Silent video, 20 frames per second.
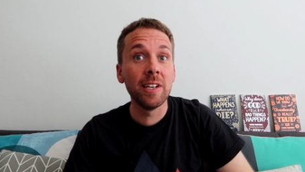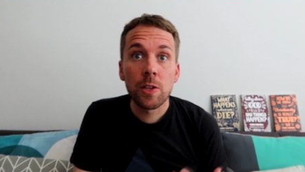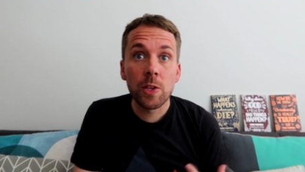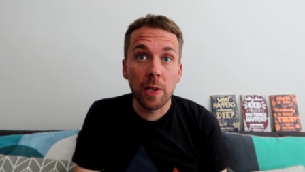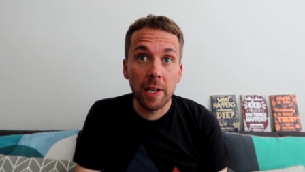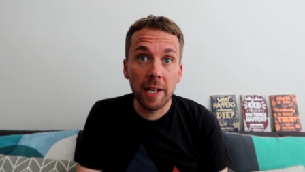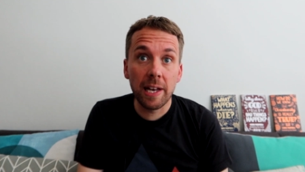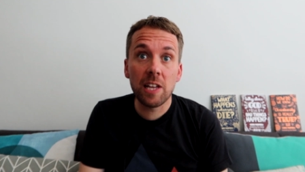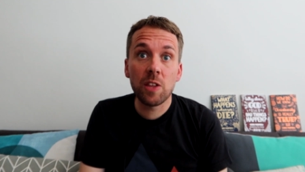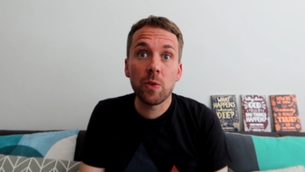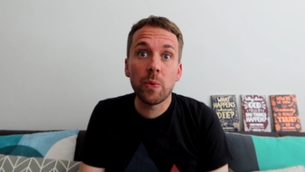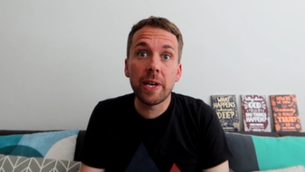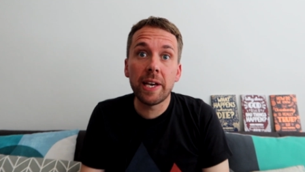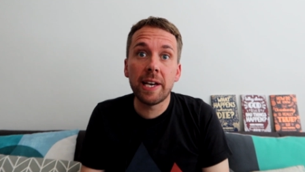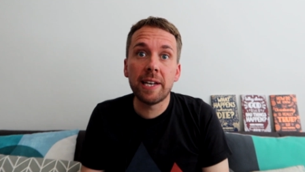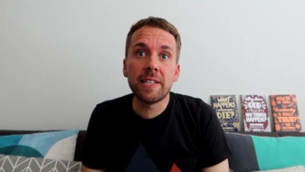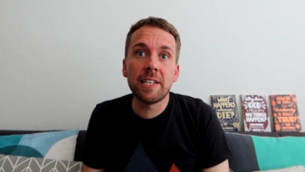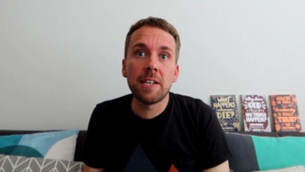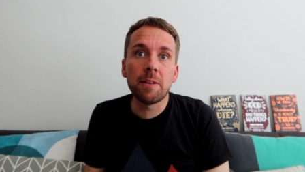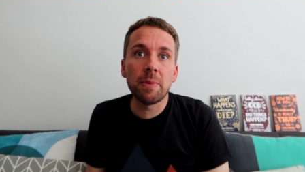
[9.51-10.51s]
So last week
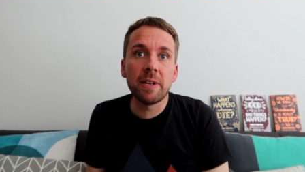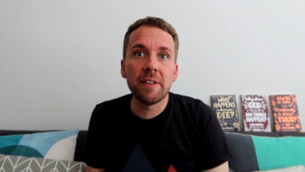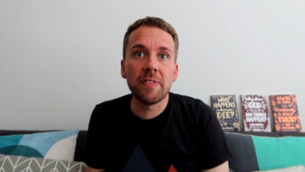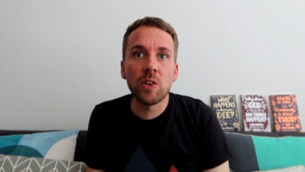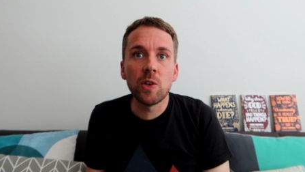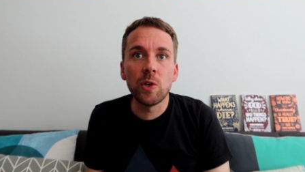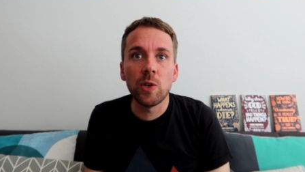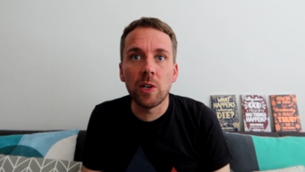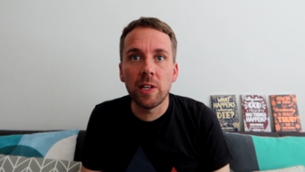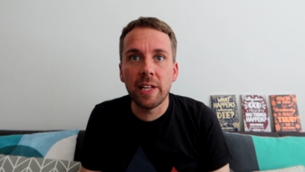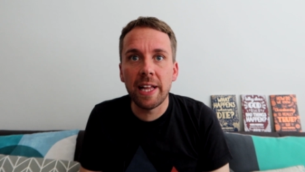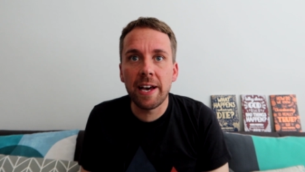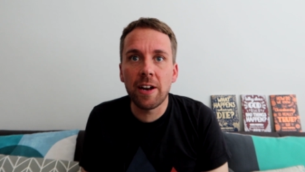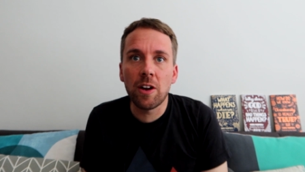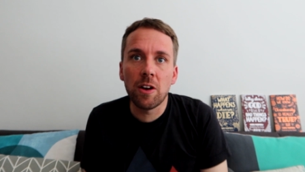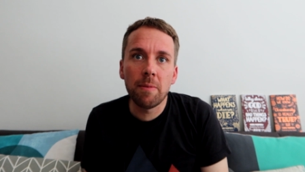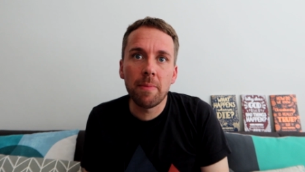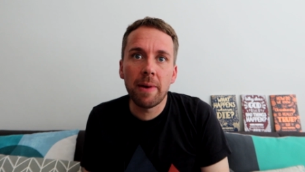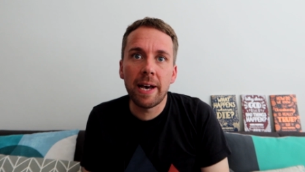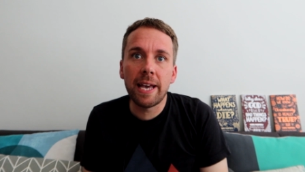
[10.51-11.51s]
I did a bit of a call out
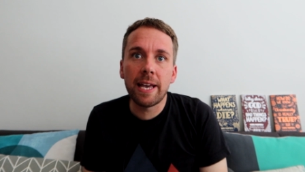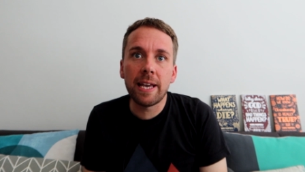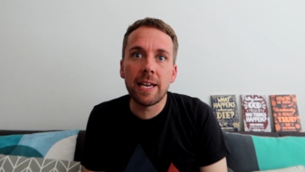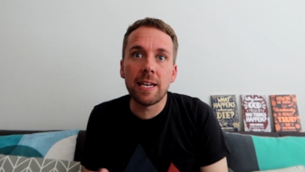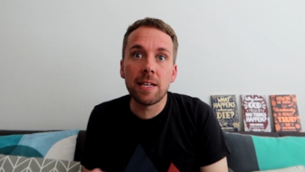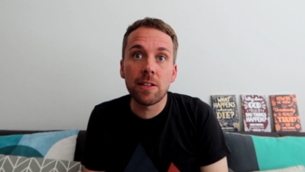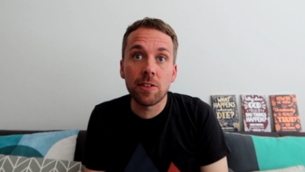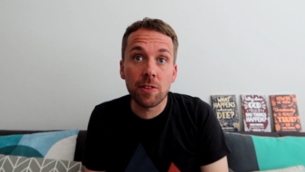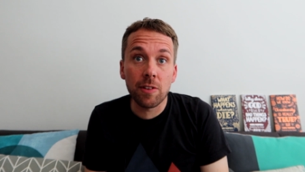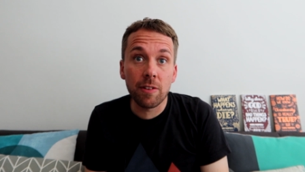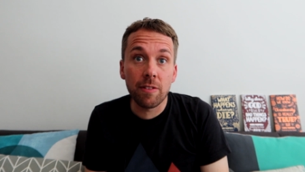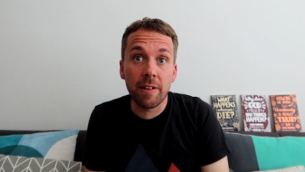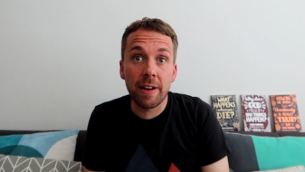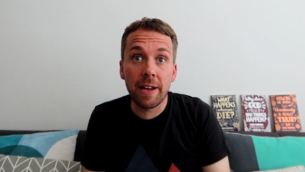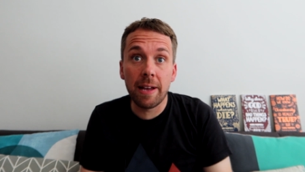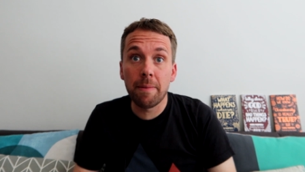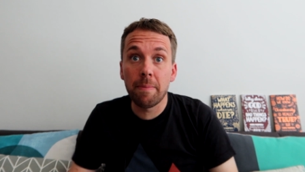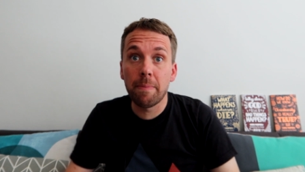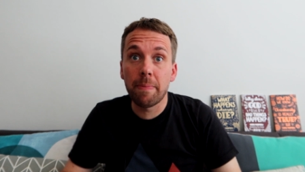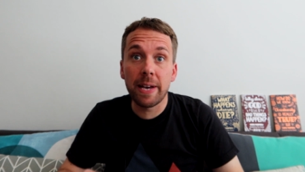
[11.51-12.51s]
on my
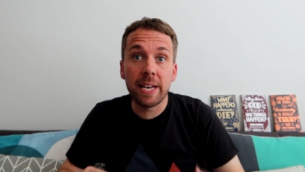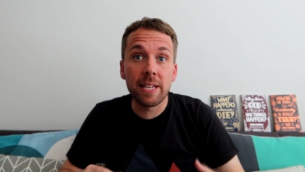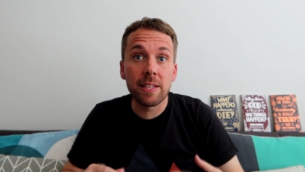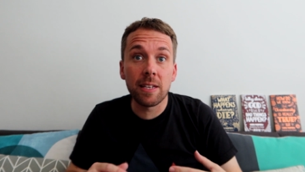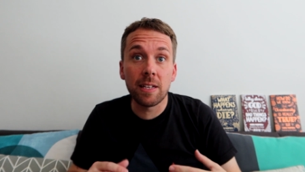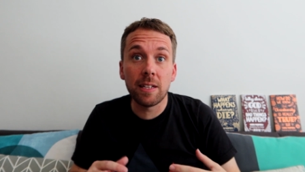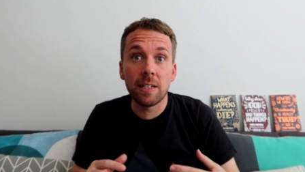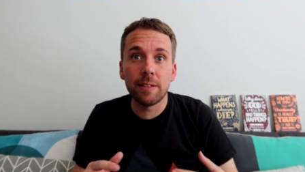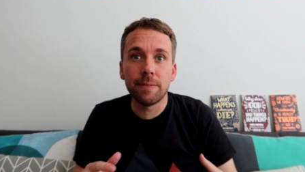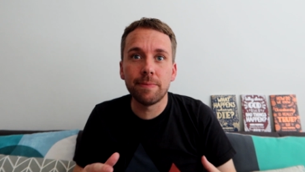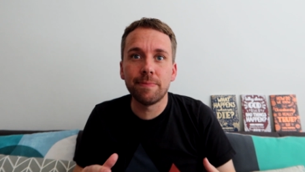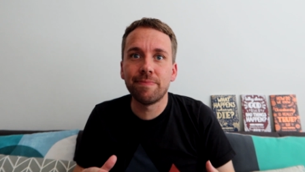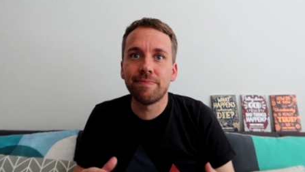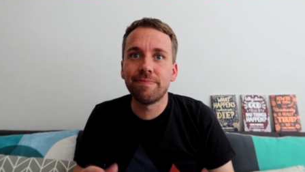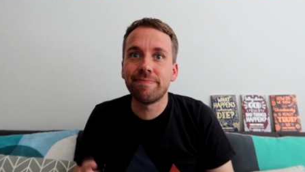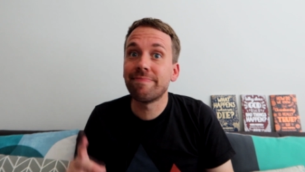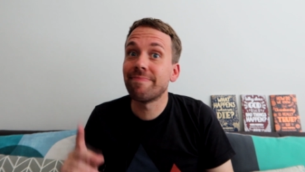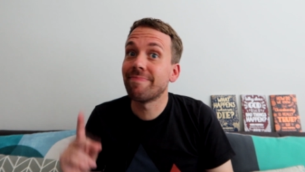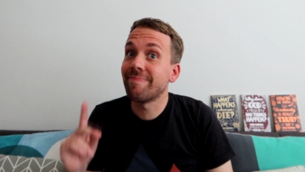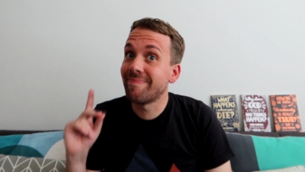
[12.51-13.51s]
Instagram, basically,
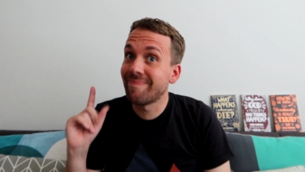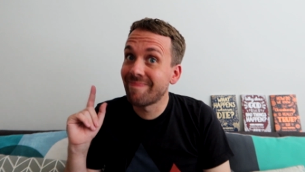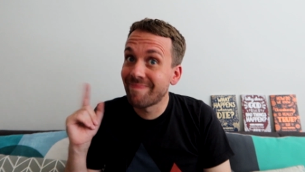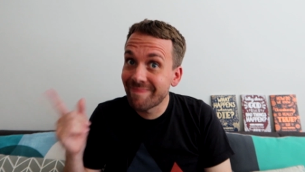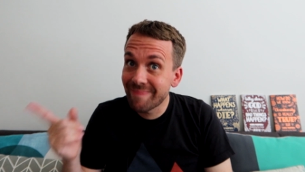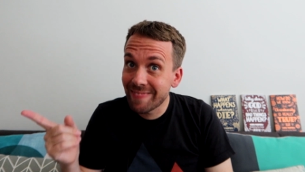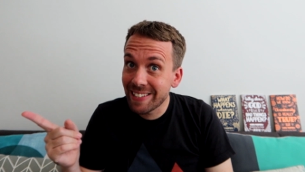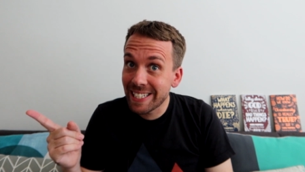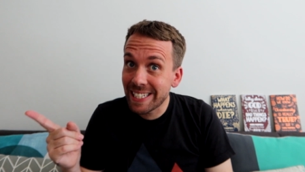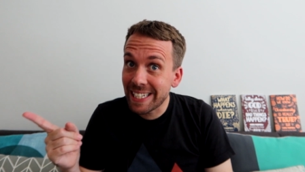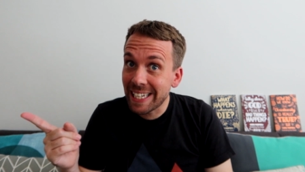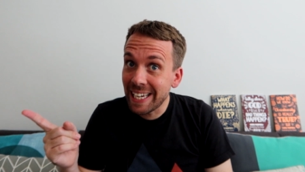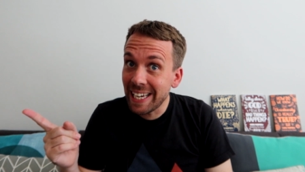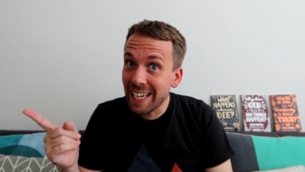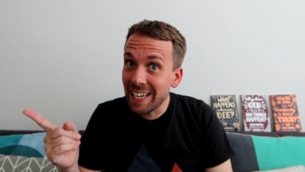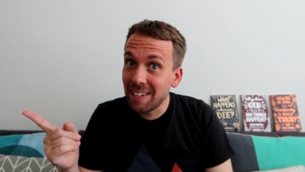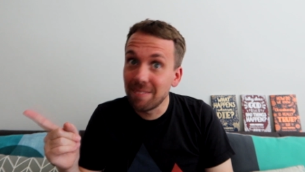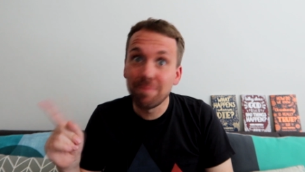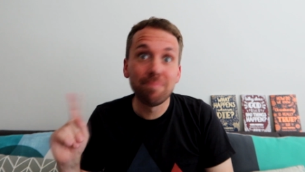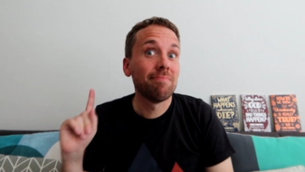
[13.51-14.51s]

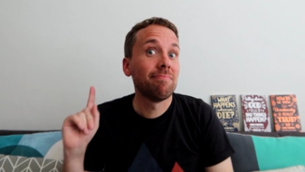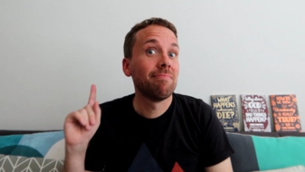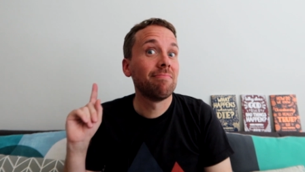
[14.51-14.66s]
see?